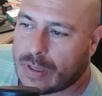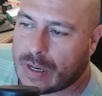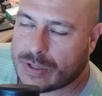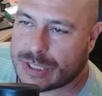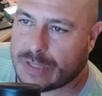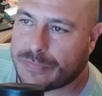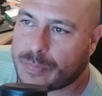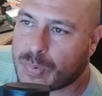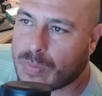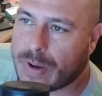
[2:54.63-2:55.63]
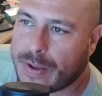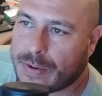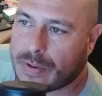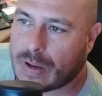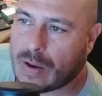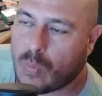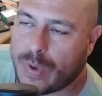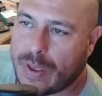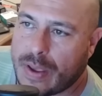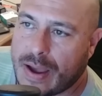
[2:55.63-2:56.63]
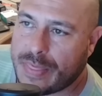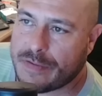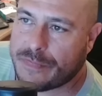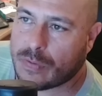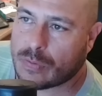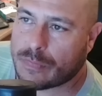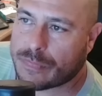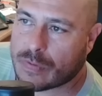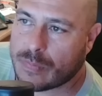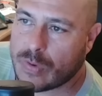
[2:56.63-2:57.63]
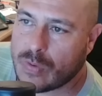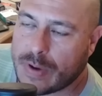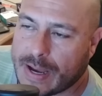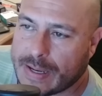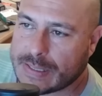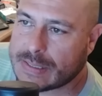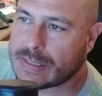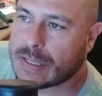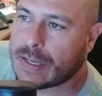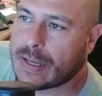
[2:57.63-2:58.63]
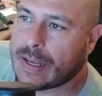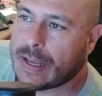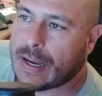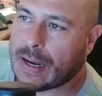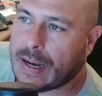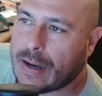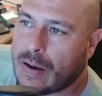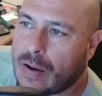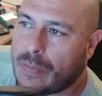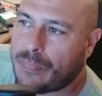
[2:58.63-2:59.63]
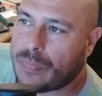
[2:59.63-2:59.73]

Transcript: our cell phone provider, and we got the phone from you guys. I